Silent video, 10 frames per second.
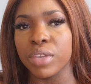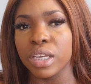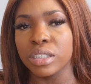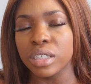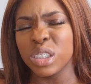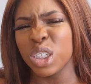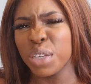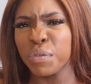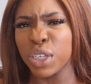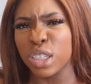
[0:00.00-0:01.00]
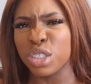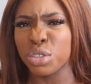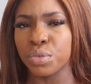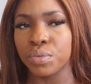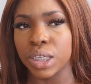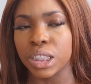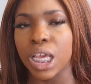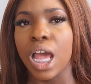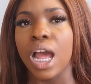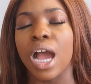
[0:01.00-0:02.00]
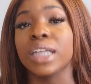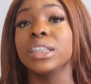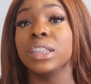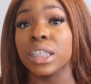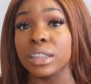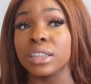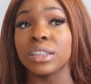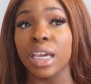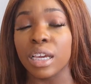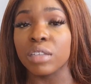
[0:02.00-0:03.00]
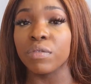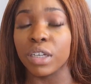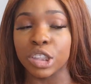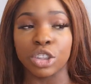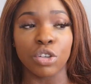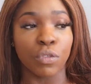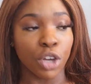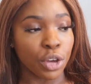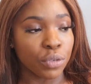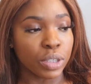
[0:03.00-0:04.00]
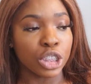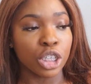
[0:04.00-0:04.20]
it's initially first 2 weeks. I did take advantage of COVID.